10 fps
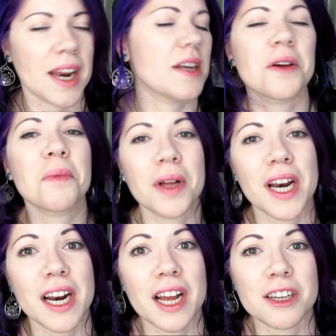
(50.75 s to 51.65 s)
and I don't
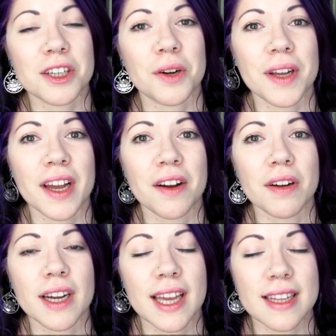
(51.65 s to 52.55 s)
plan on actually going
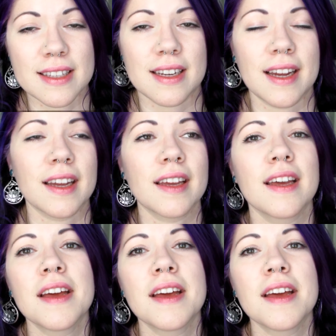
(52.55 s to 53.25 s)
out again today.